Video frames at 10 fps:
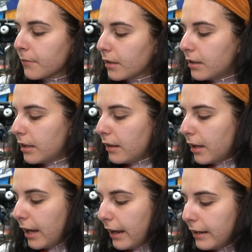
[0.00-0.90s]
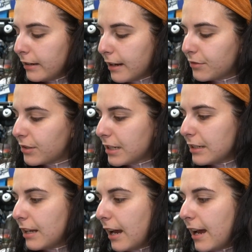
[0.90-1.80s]
And then I've seen
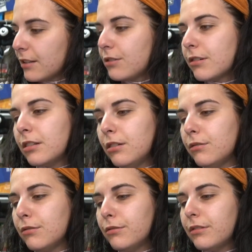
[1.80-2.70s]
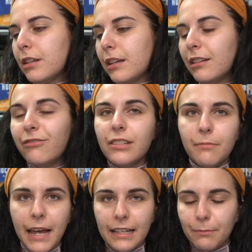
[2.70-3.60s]
that you can use the
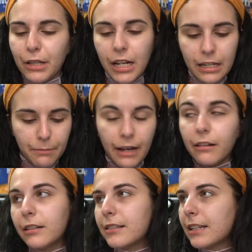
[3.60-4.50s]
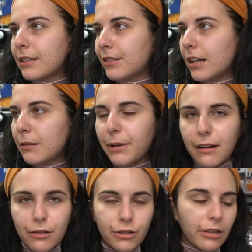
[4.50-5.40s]
Invisimatte's blotting powder as like a setting
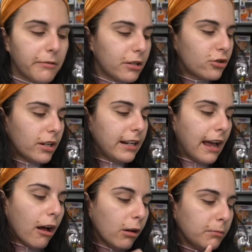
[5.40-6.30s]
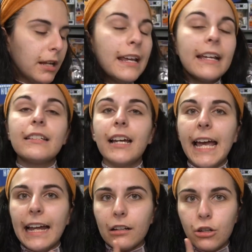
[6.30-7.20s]
powder. So I want to try it out because I
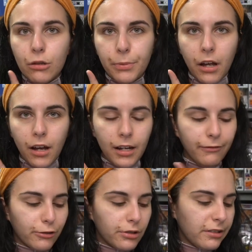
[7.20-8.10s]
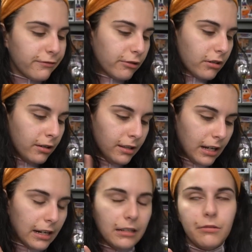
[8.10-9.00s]
had a coupon for Sephora that
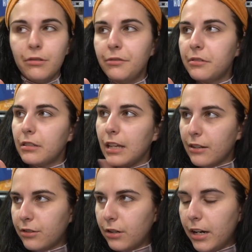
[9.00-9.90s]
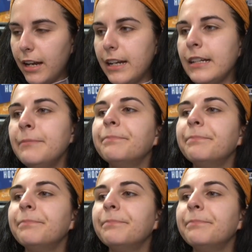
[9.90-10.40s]
I used yesterday.